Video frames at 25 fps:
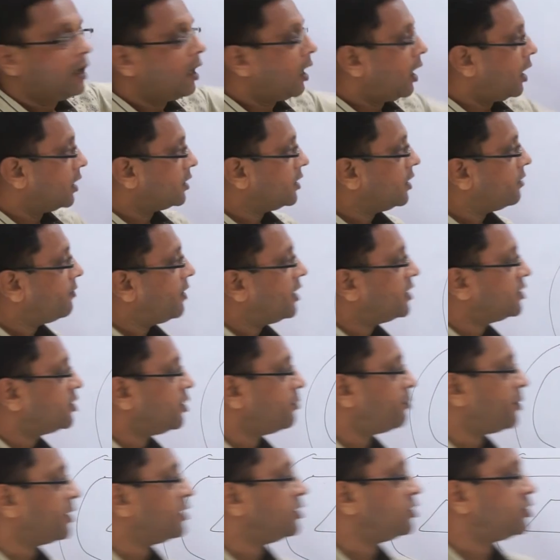Otherwise, the
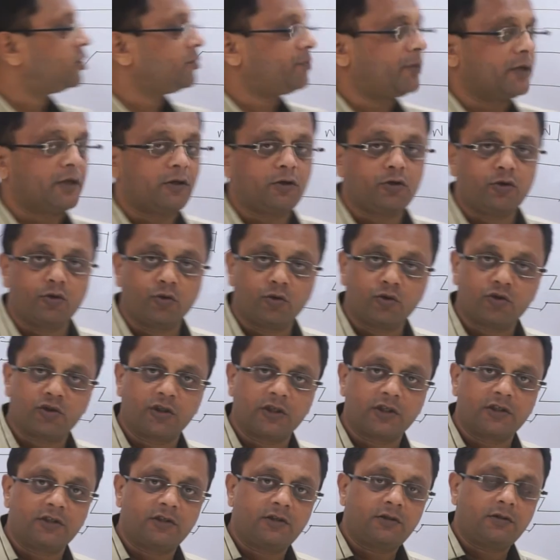principle used
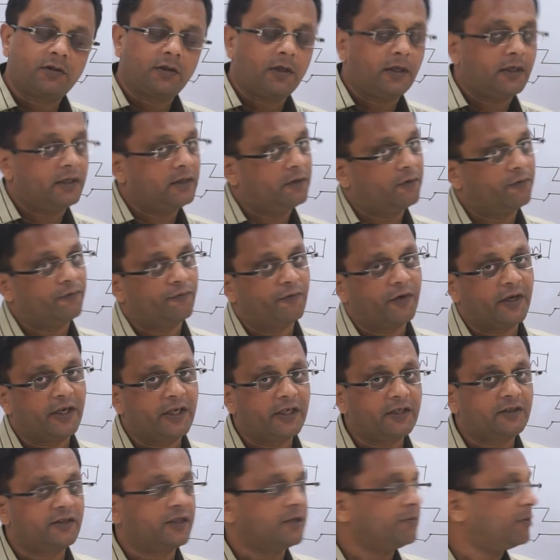is
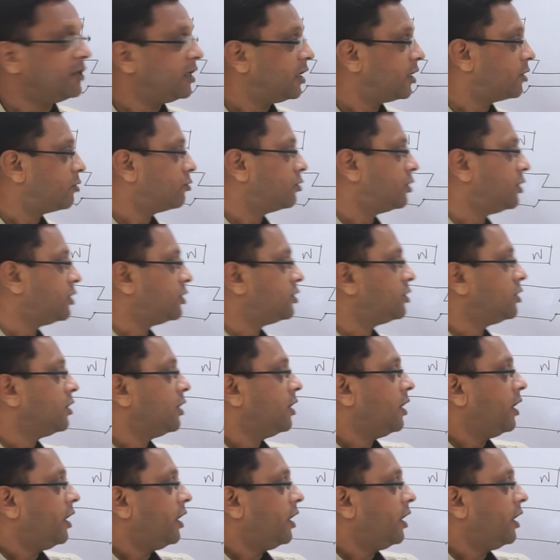very similar to this.